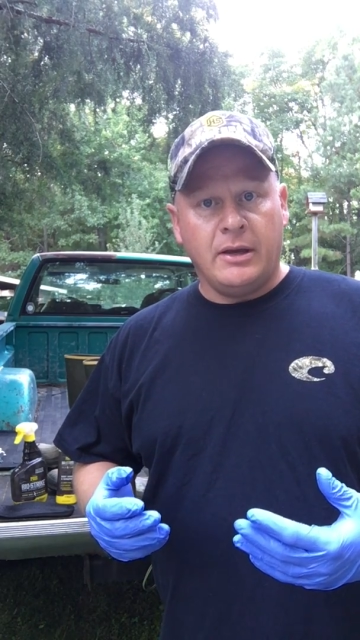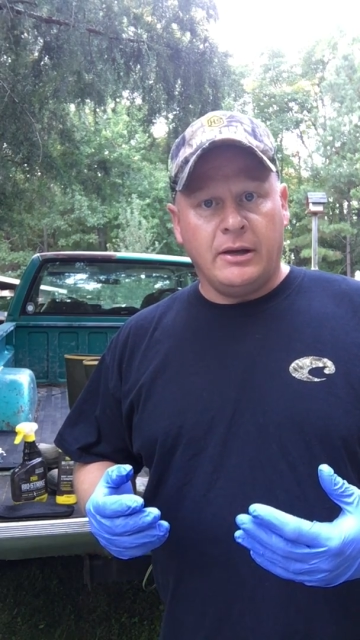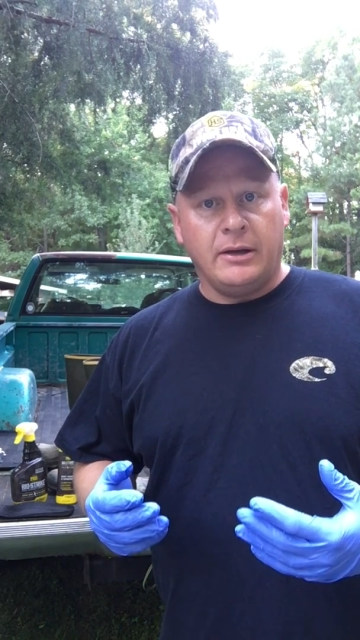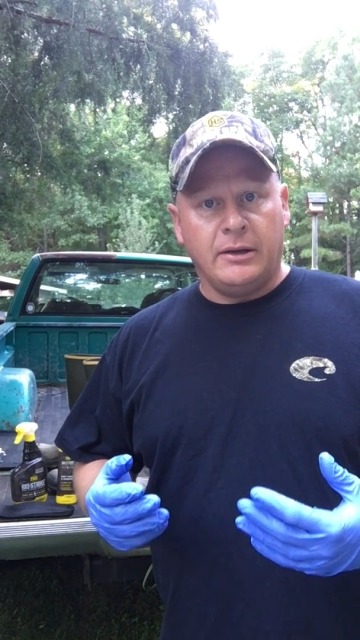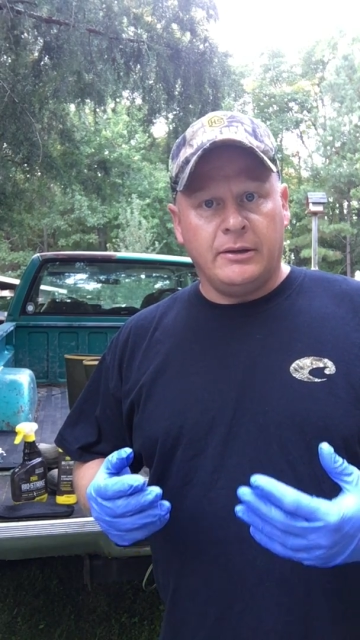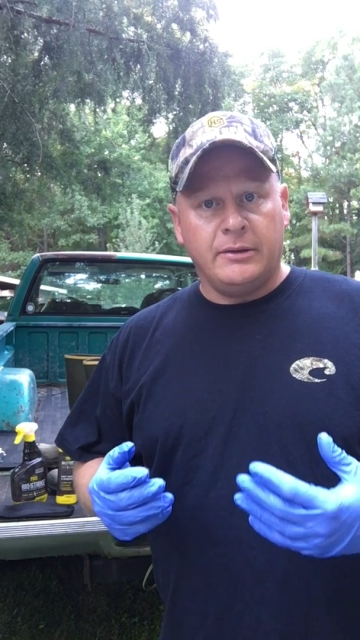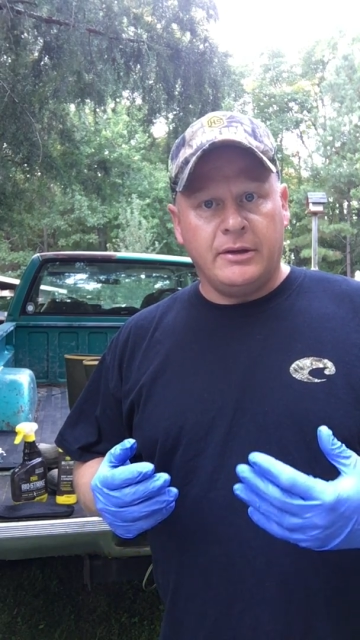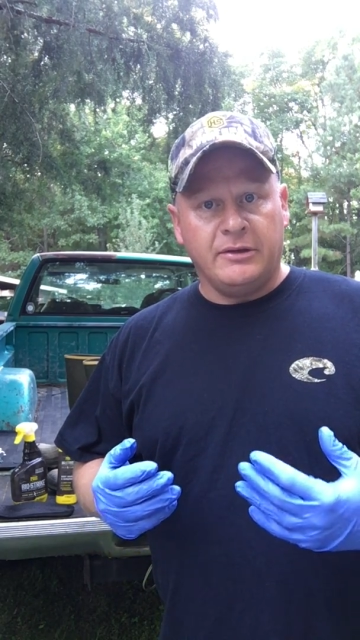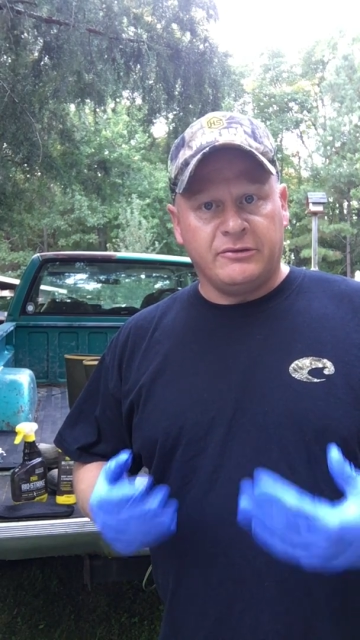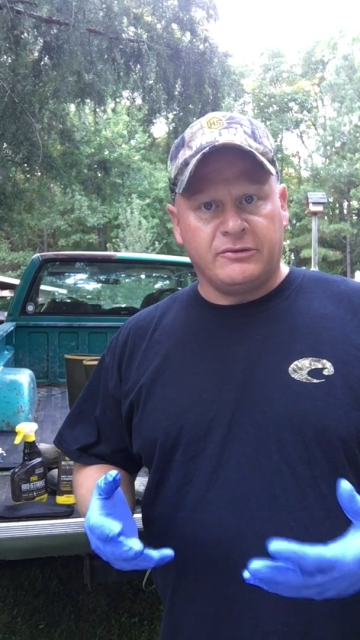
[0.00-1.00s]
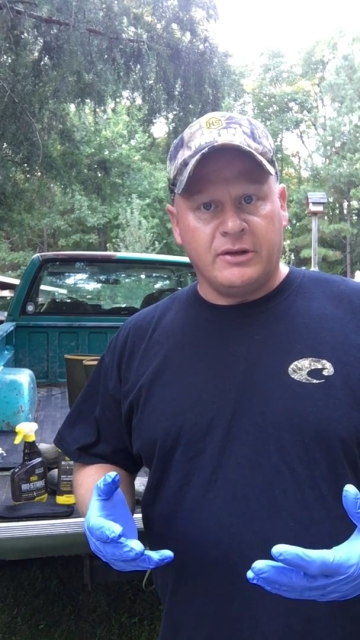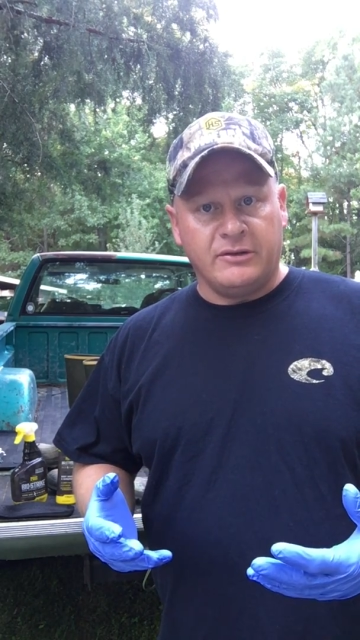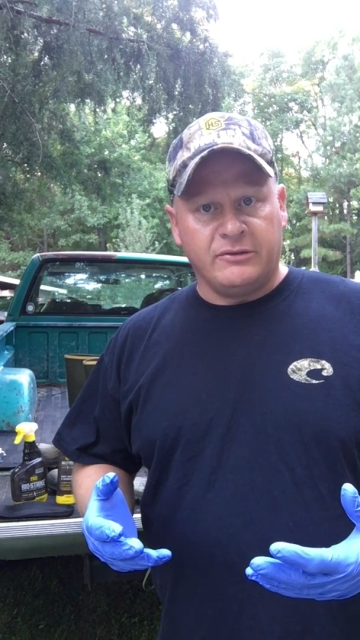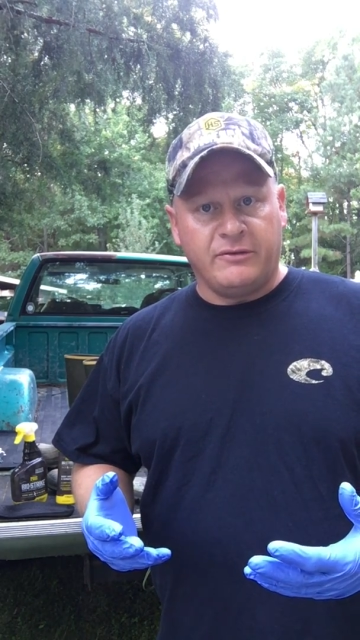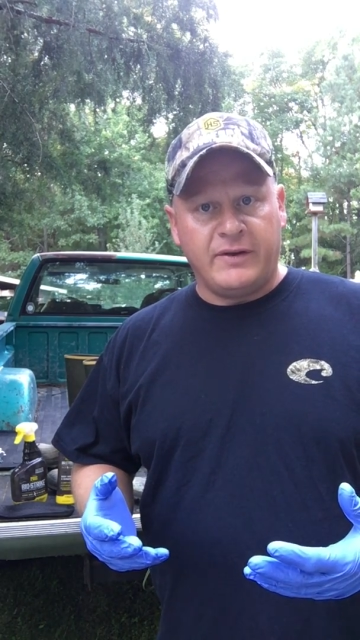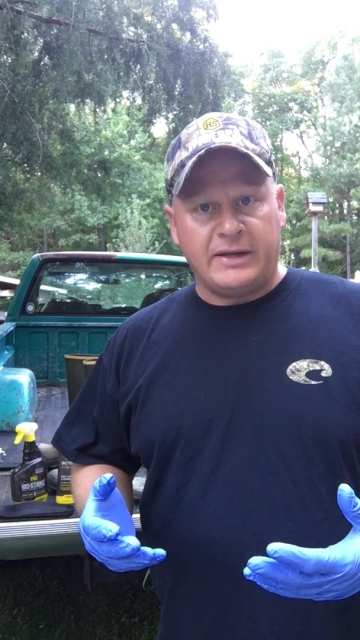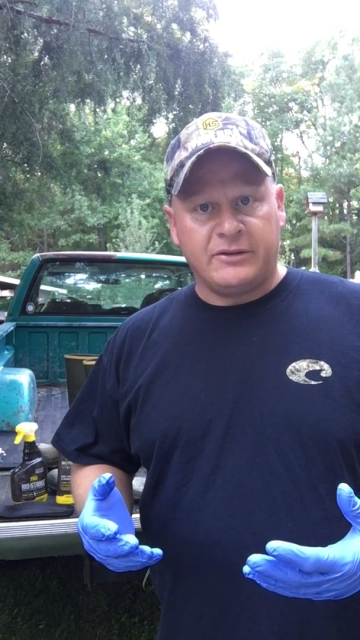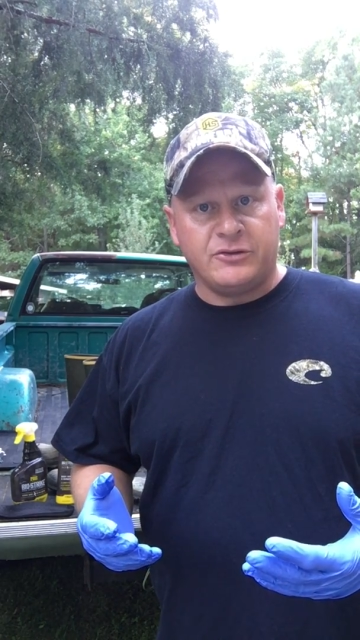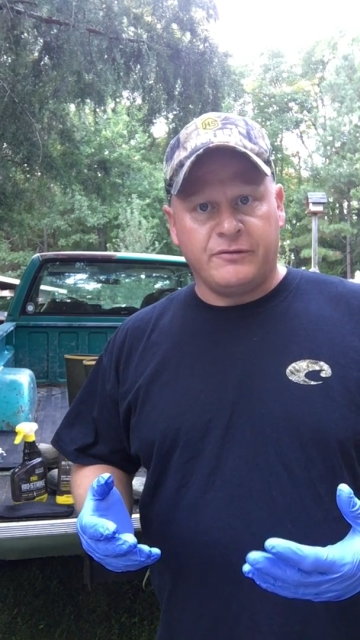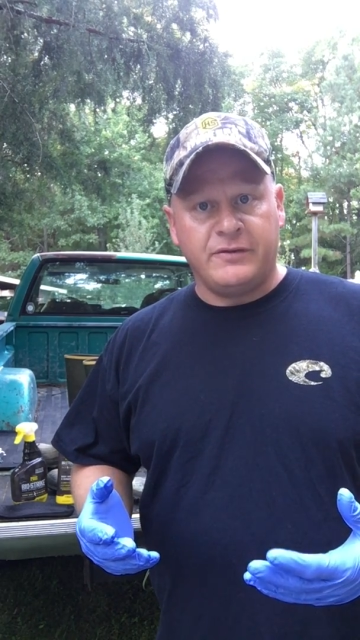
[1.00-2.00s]
uh, is, is the
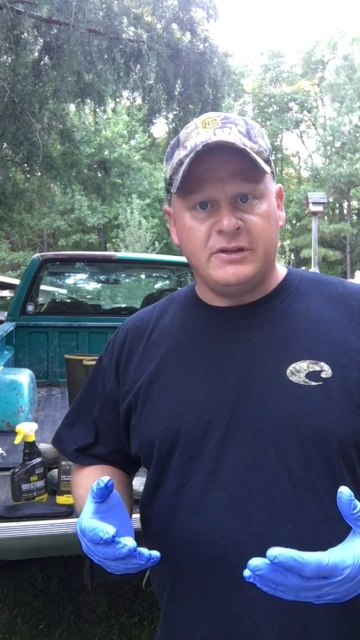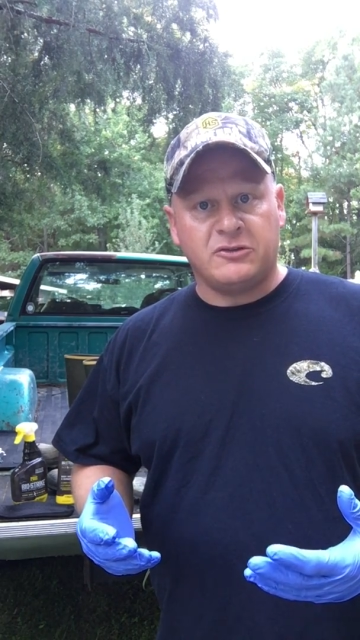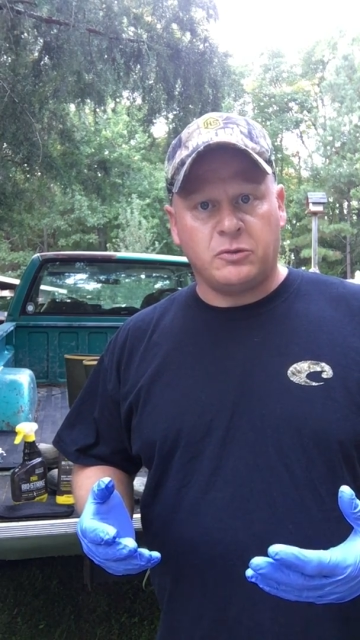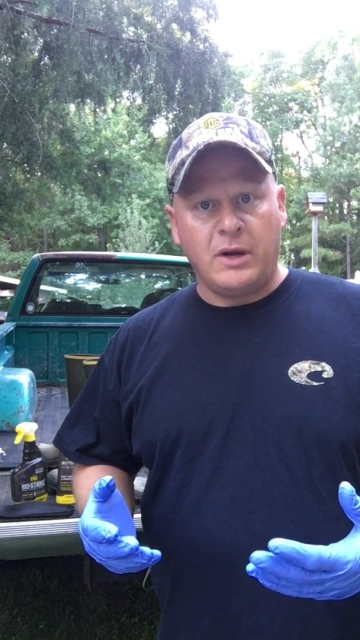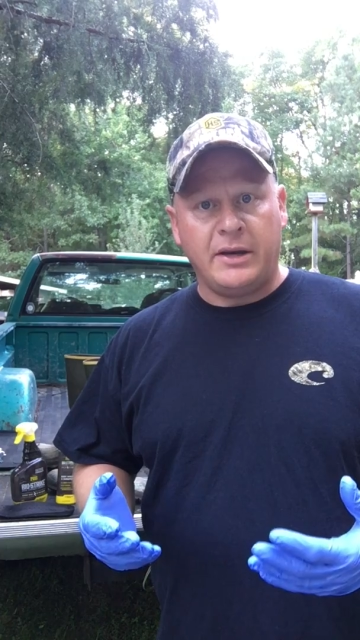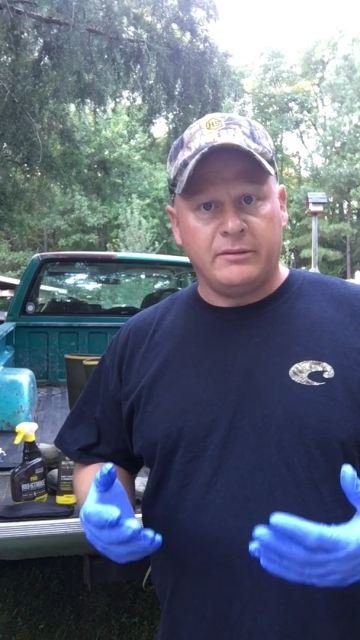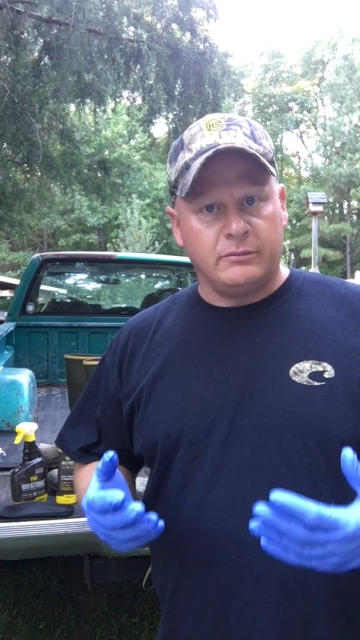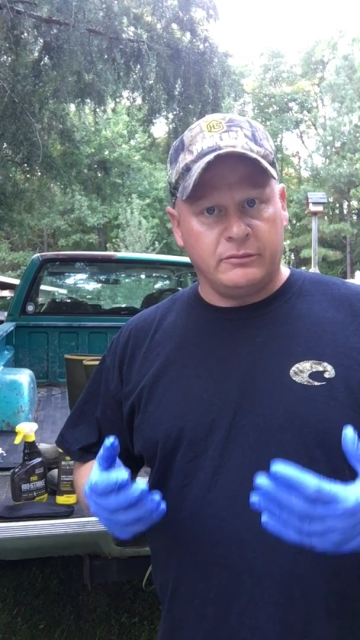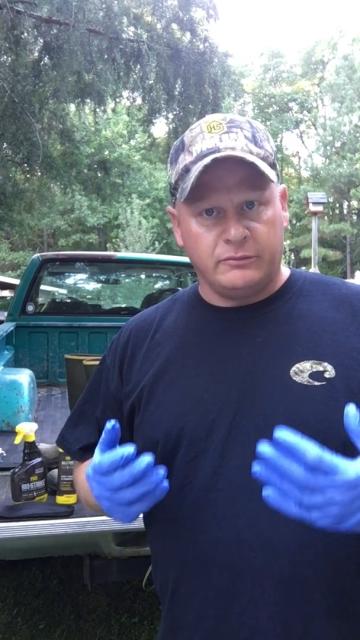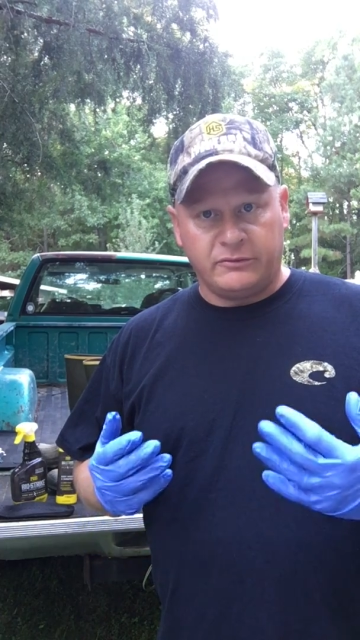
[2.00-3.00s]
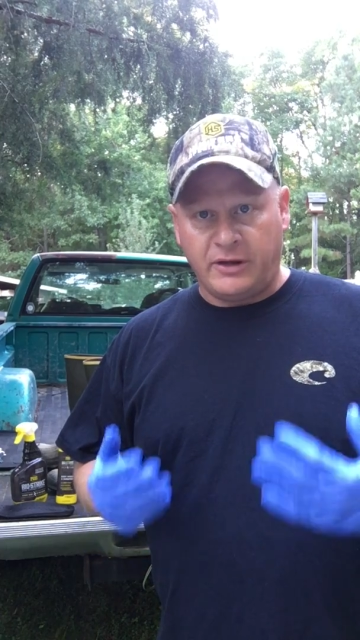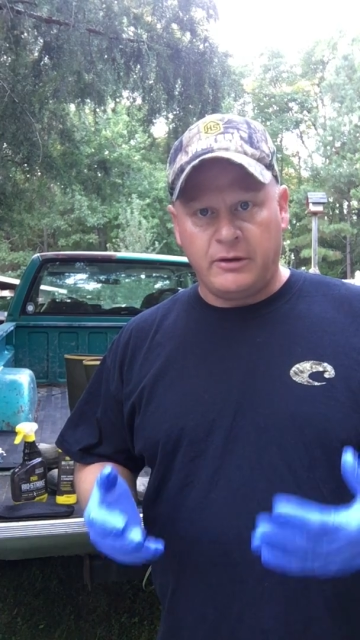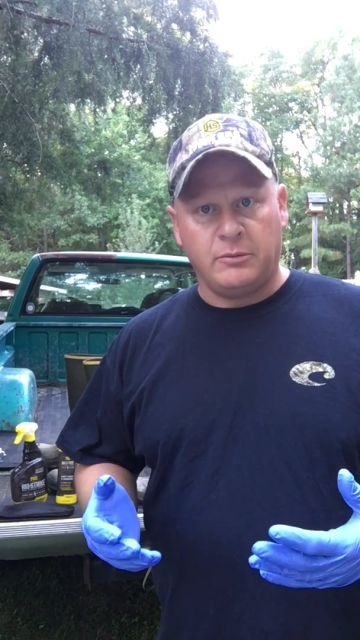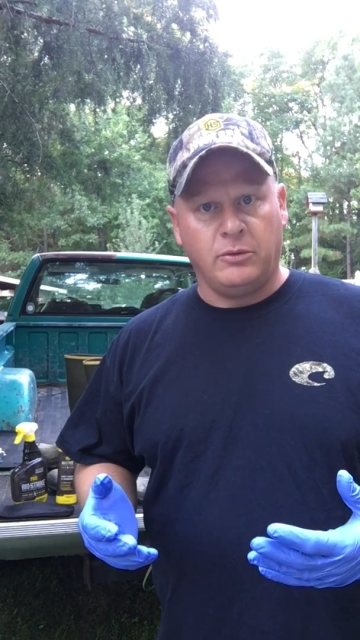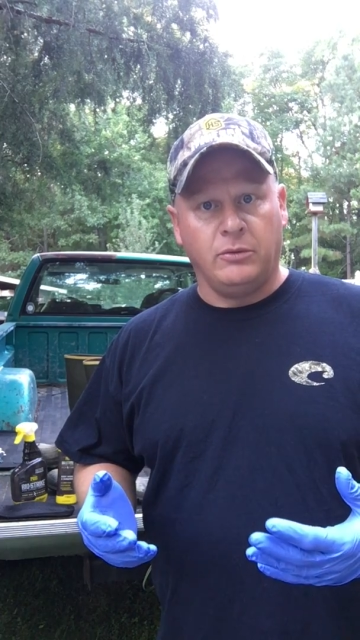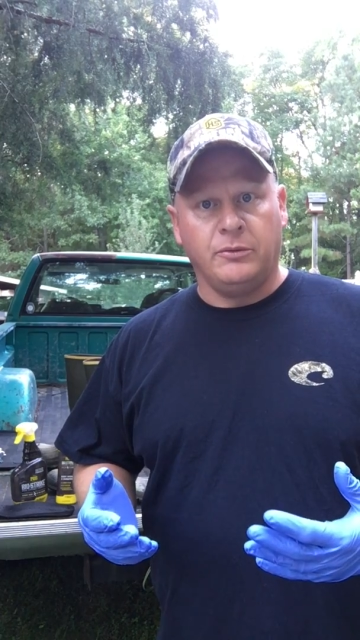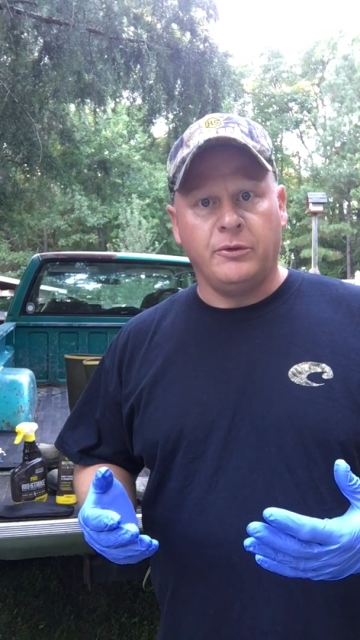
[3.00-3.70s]
fact that your feet sweat terrible,